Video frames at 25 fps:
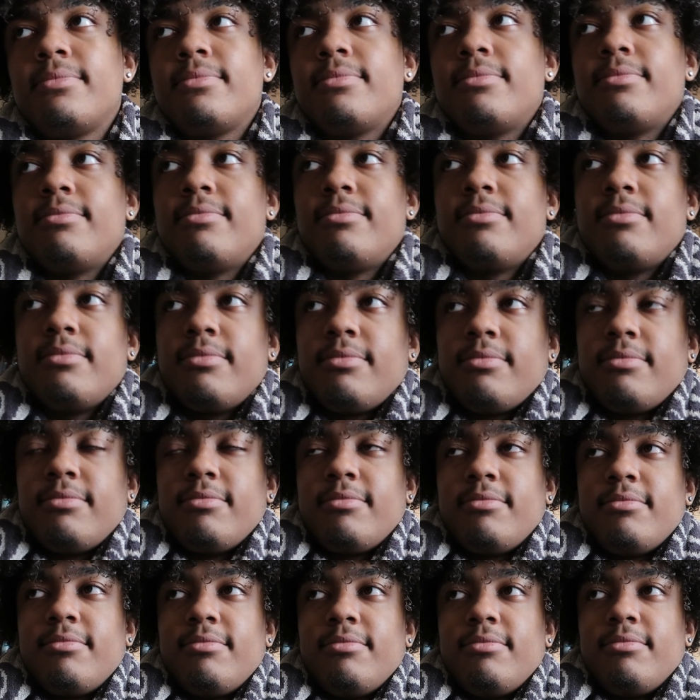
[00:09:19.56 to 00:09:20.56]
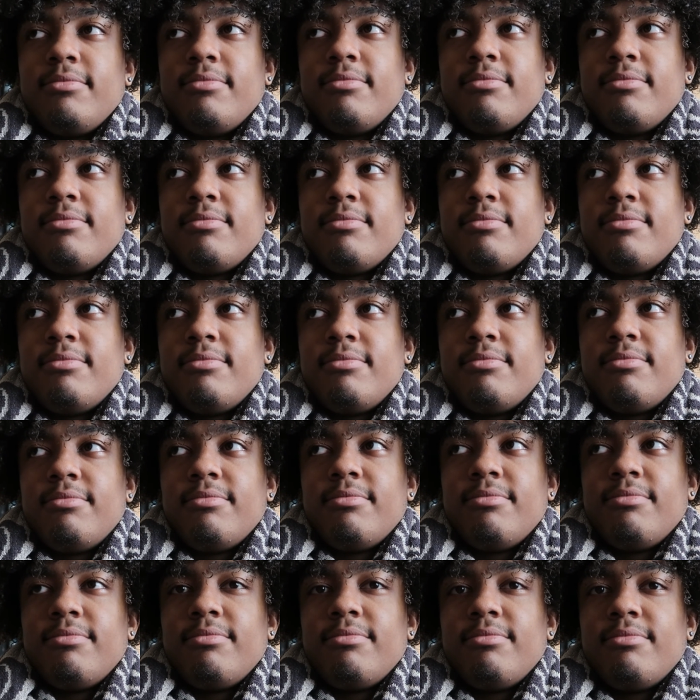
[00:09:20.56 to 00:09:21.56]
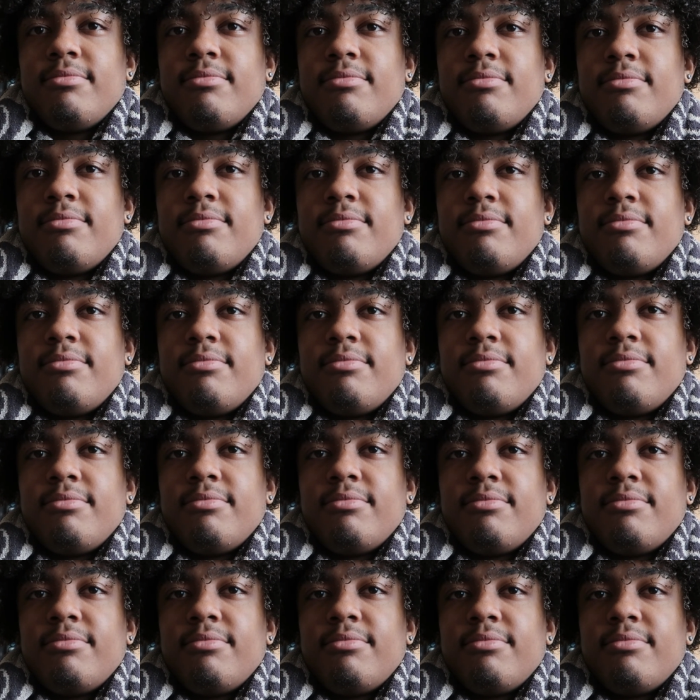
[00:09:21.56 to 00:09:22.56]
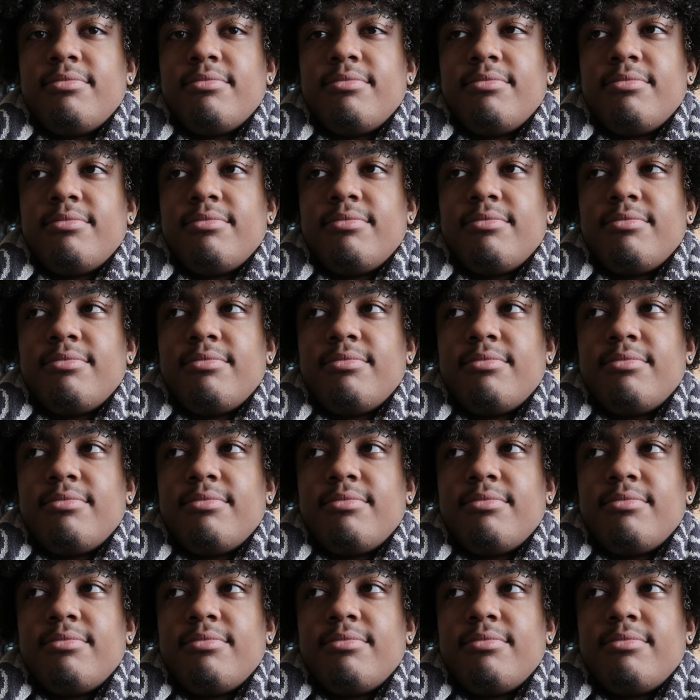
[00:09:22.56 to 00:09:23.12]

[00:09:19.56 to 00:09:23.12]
No one is speaking in this clip.